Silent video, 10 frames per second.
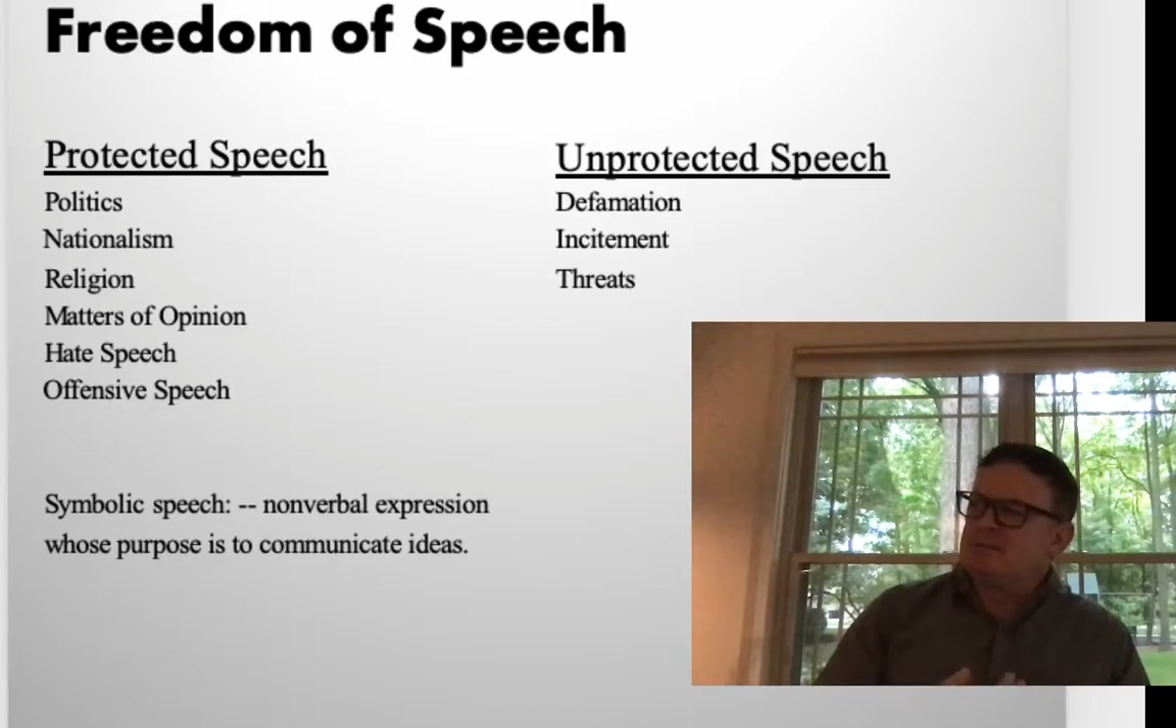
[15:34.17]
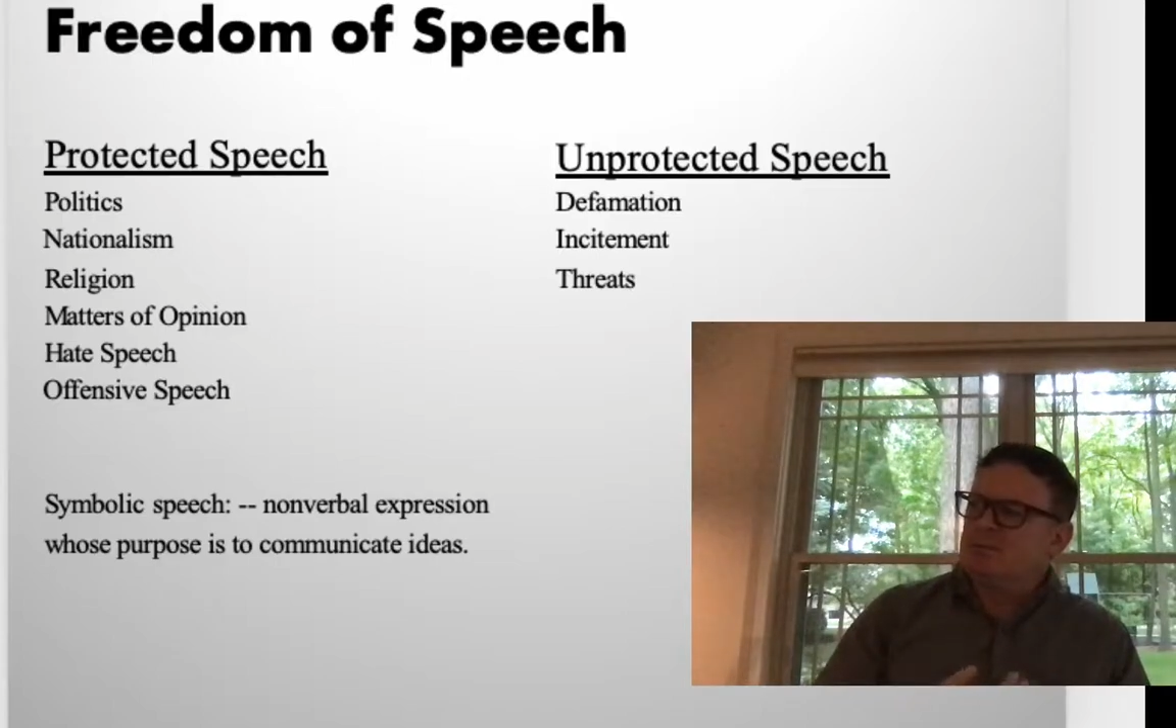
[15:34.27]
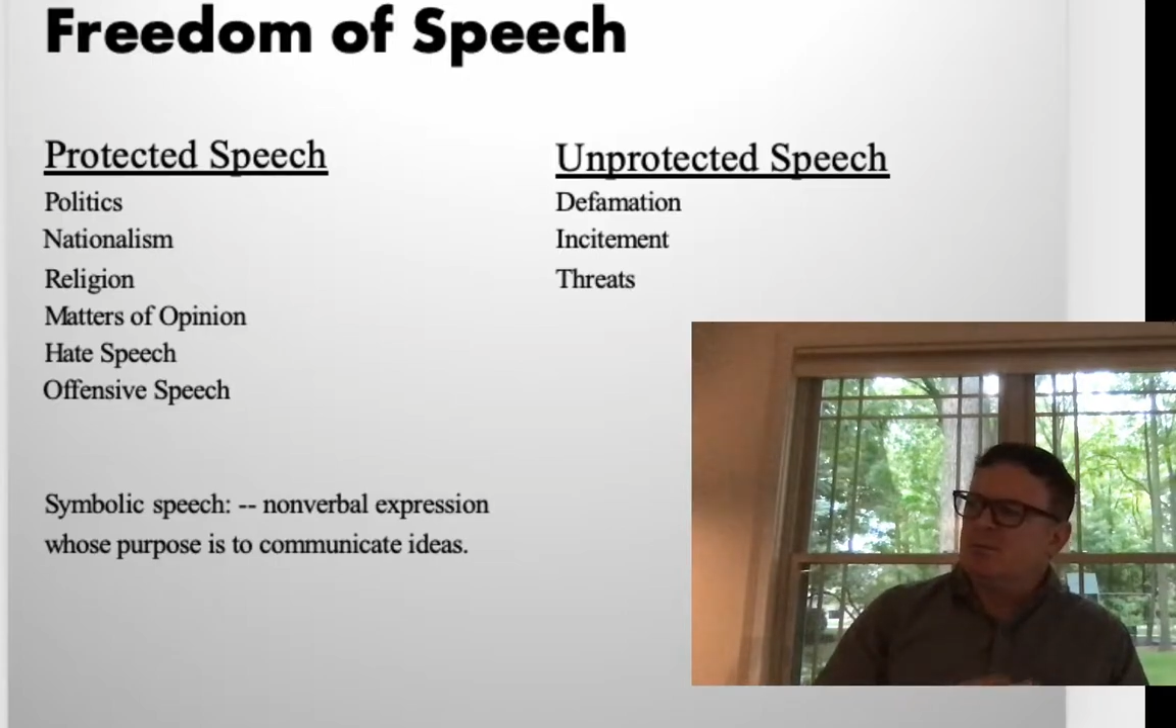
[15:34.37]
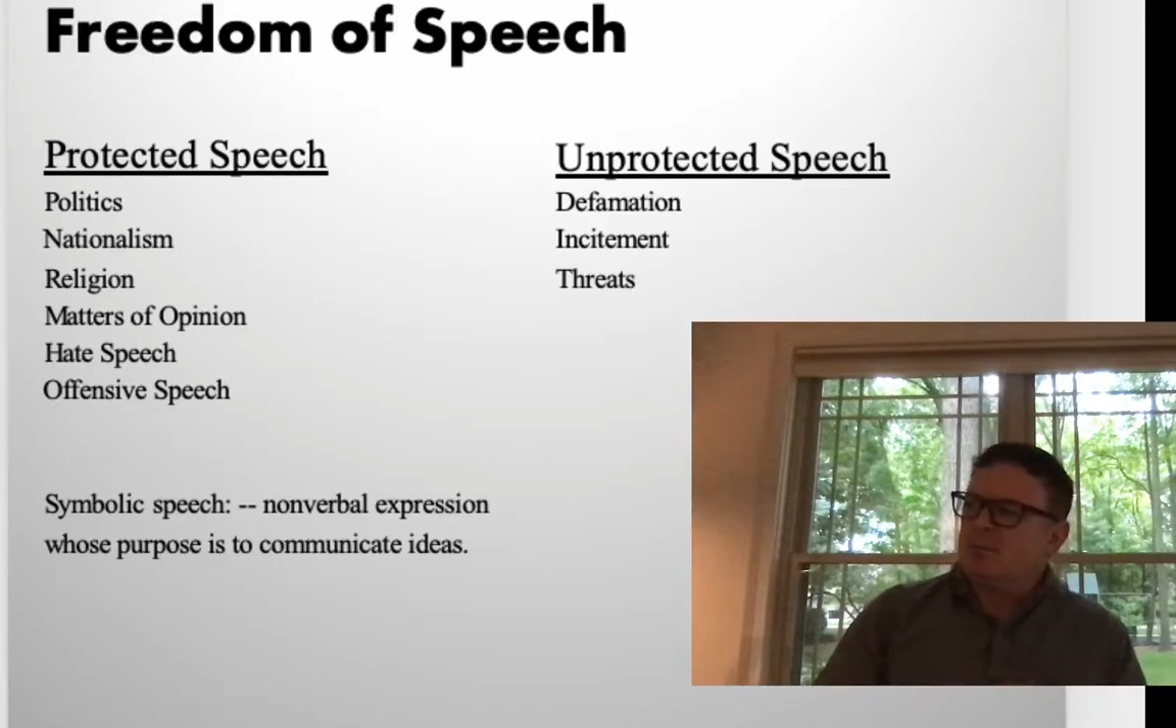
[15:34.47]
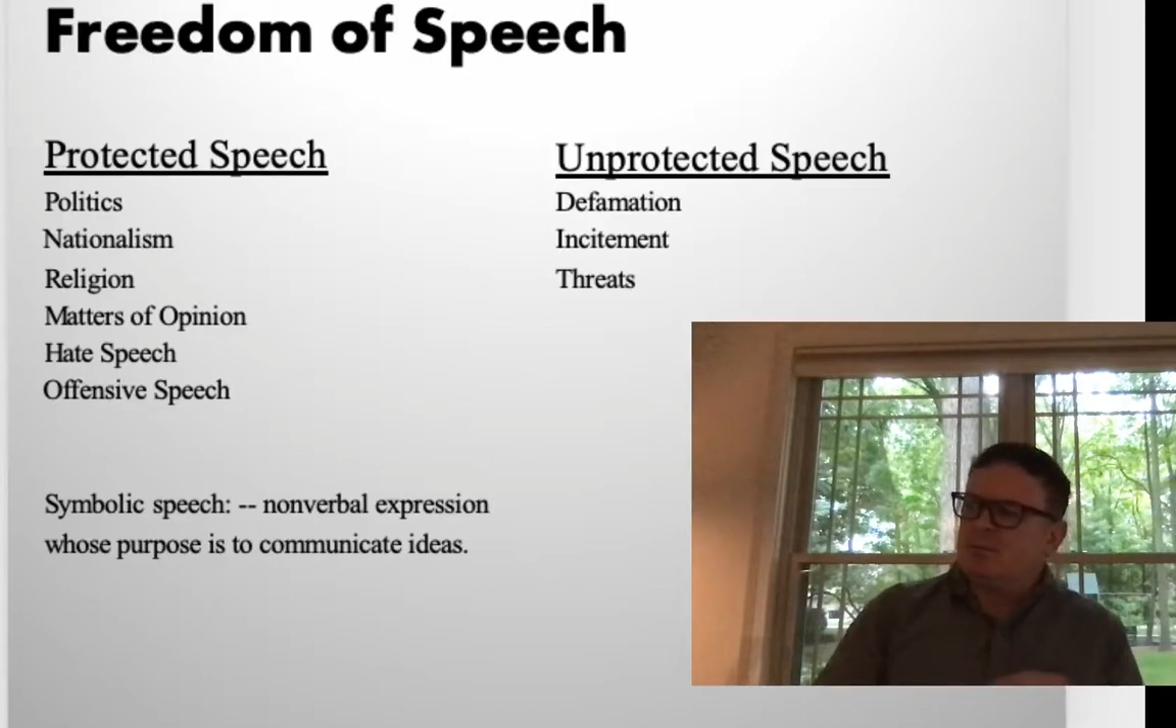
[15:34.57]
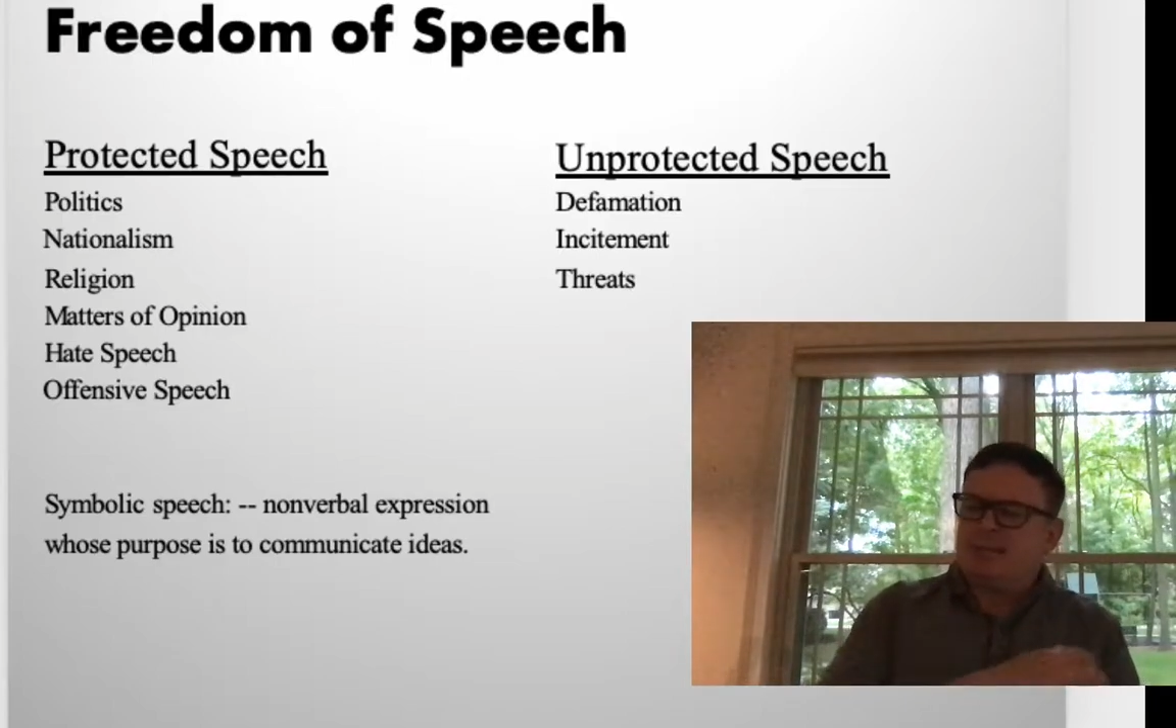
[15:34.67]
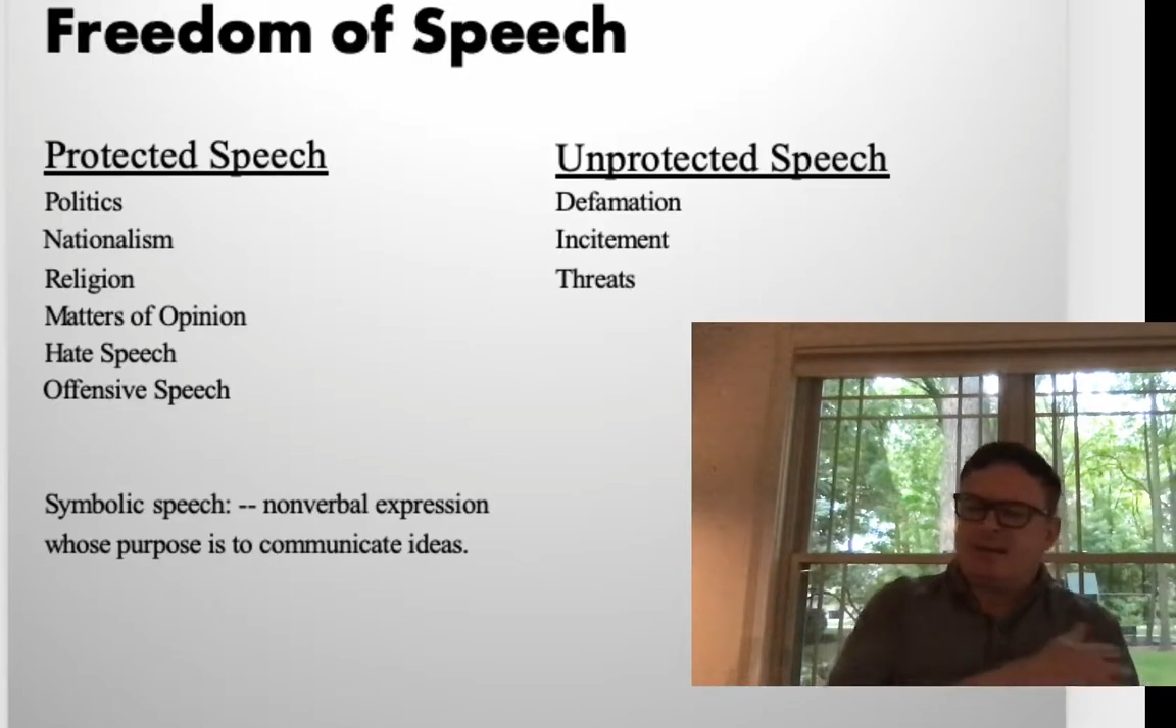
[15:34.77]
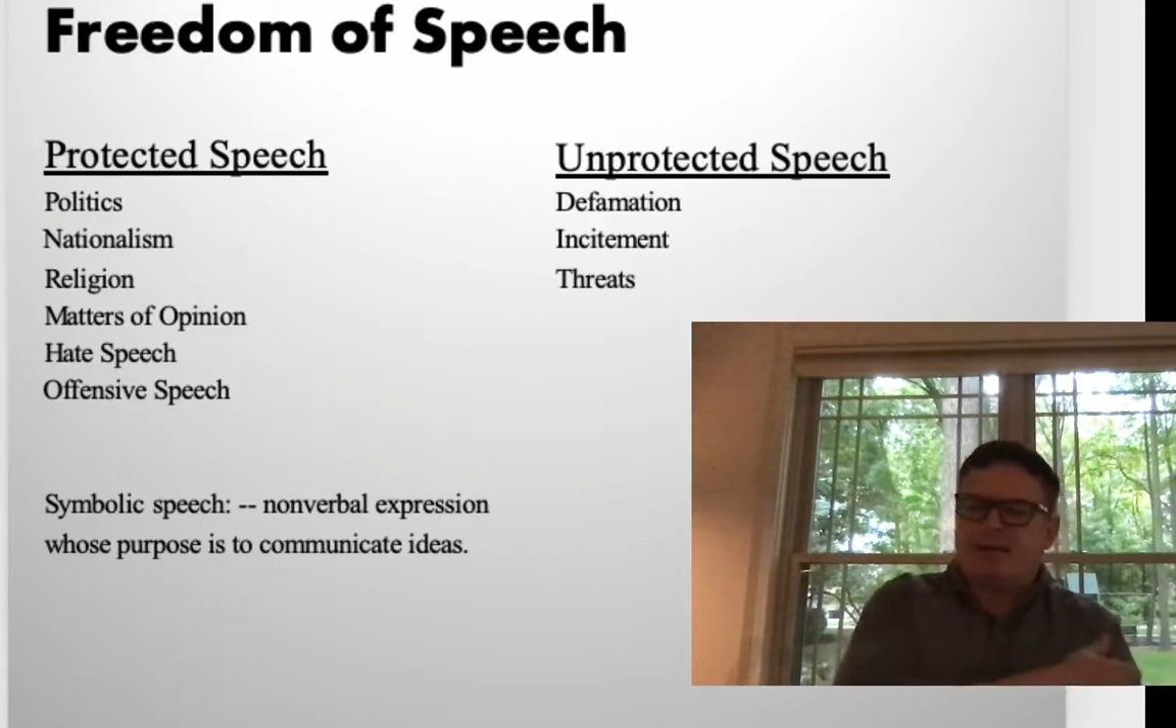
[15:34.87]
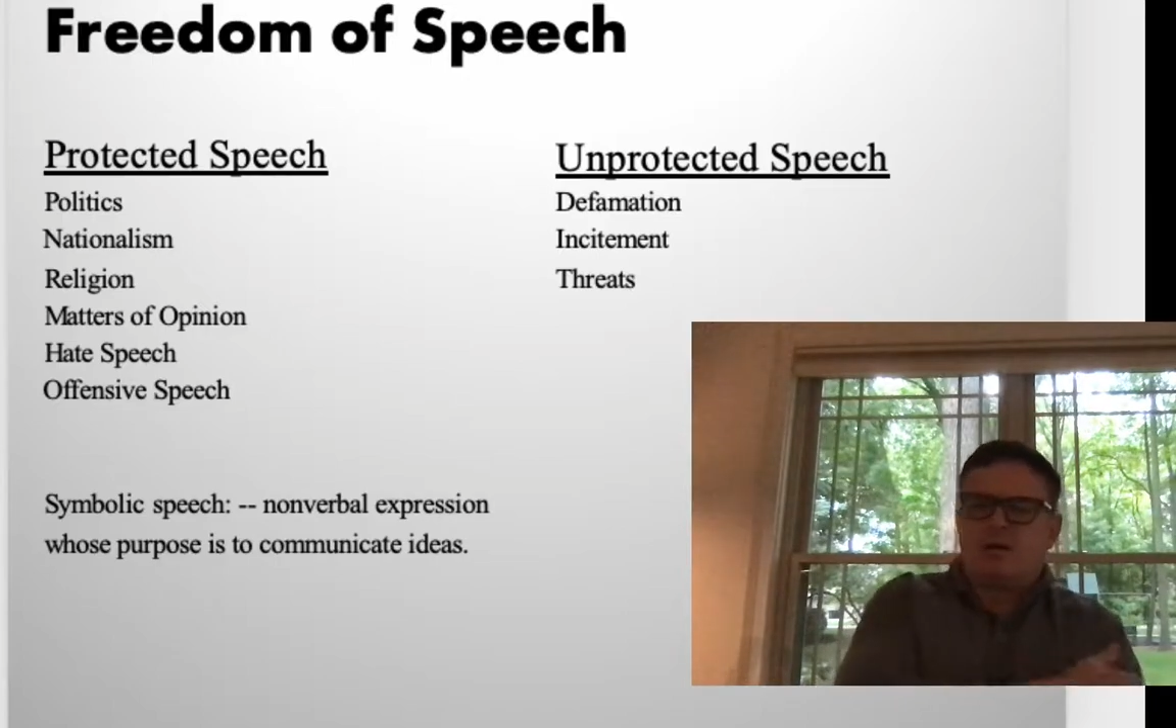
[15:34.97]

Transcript: who wore black